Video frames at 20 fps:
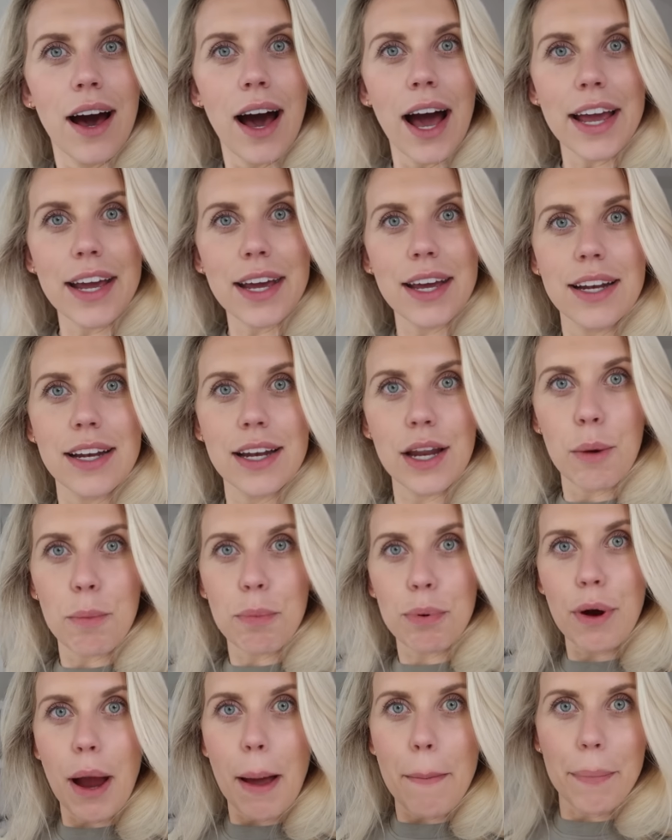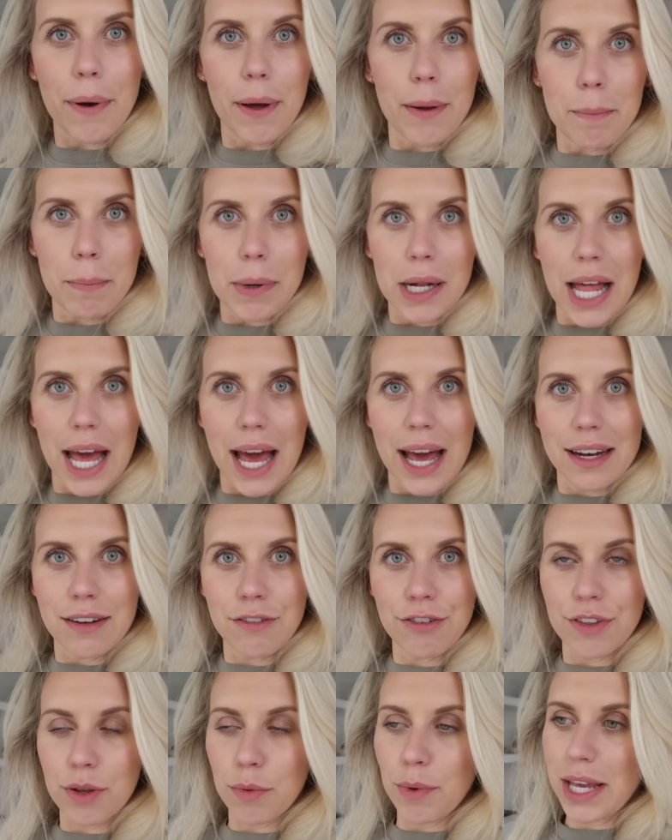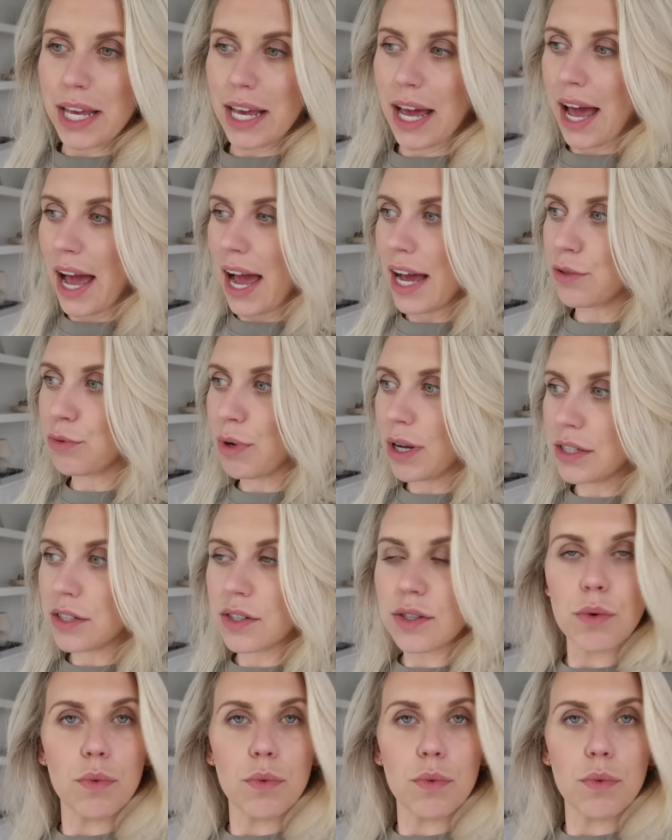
I can prep and plan for the week ahead whilst